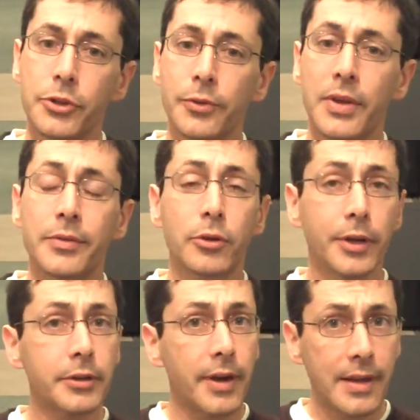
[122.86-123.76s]
so if you have a
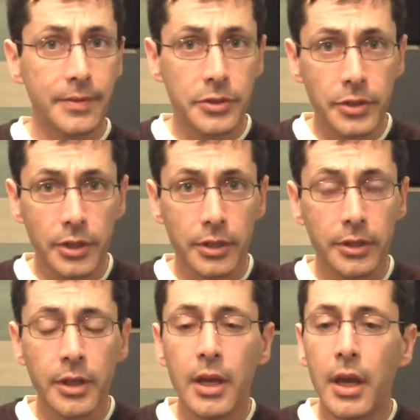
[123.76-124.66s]
great graphics card
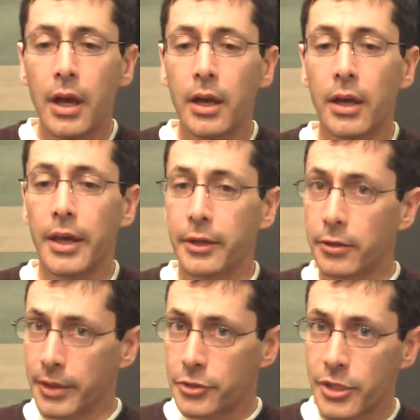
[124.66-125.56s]
and a
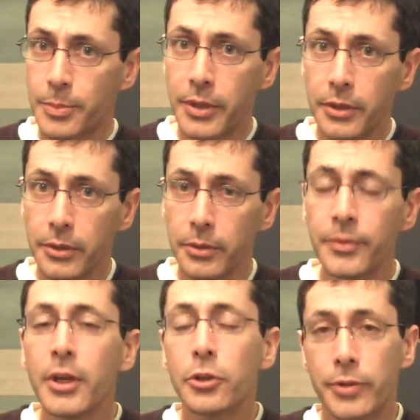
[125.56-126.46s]
great GPU,
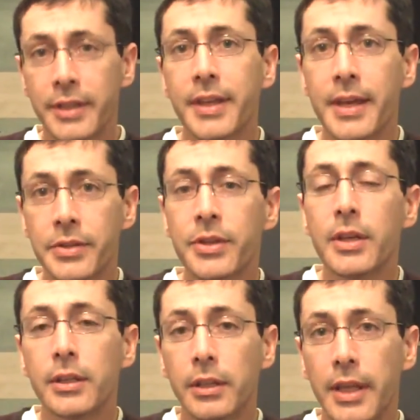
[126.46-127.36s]
DirectX
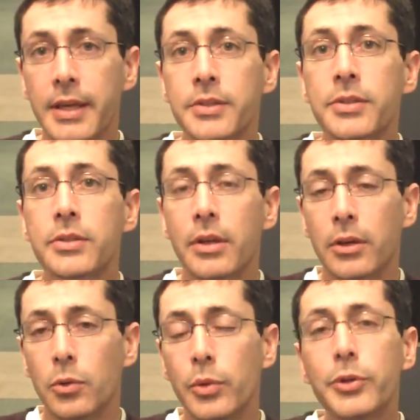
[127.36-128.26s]
lets
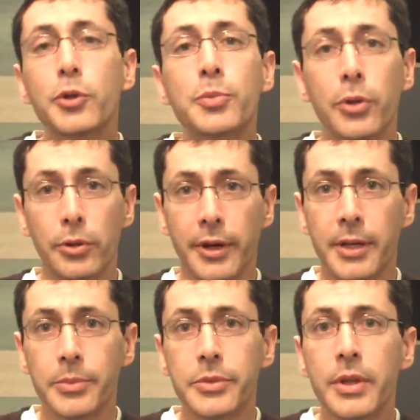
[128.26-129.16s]
Windows
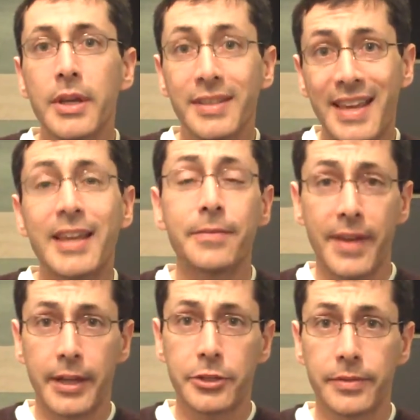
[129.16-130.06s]
programs take
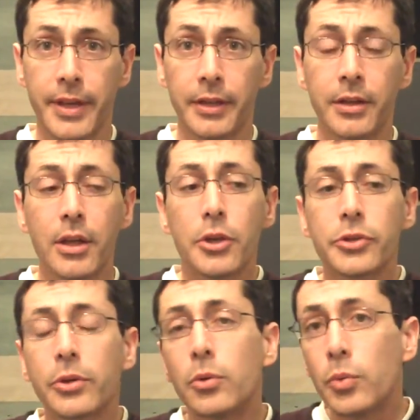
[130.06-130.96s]
advantage of that.
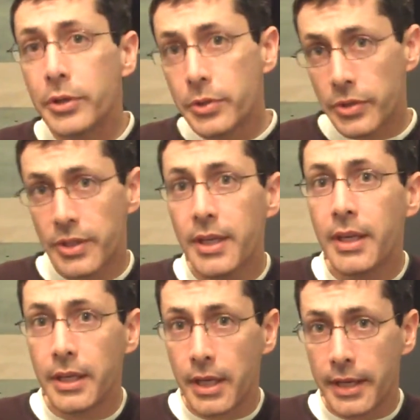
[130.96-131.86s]
So what you
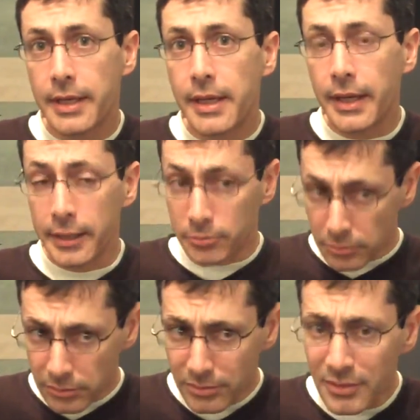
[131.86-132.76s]
see in IE9,
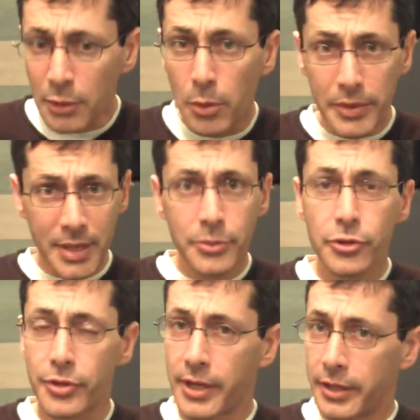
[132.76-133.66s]
and what we
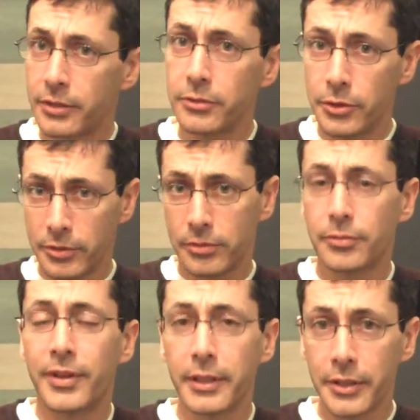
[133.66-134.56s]
demonstrated, and you can
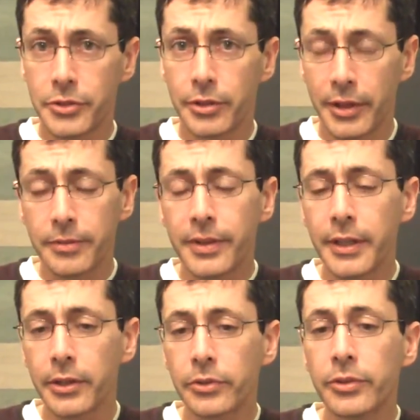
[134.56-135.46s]
find links to great
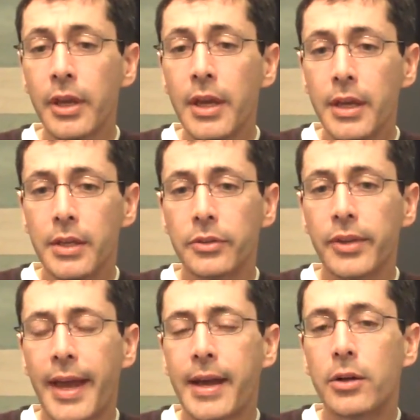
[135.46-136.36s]
videos,
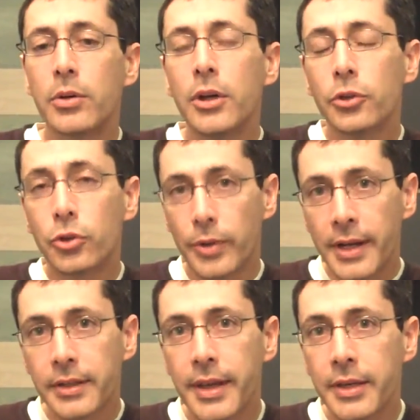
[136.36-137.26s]
is how
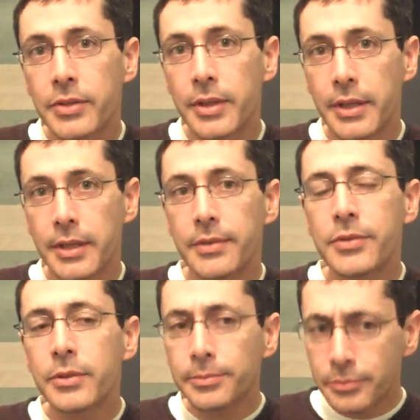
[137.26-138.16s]
DirectX
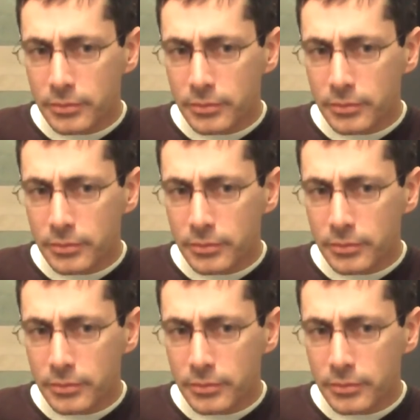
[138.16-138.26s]
gives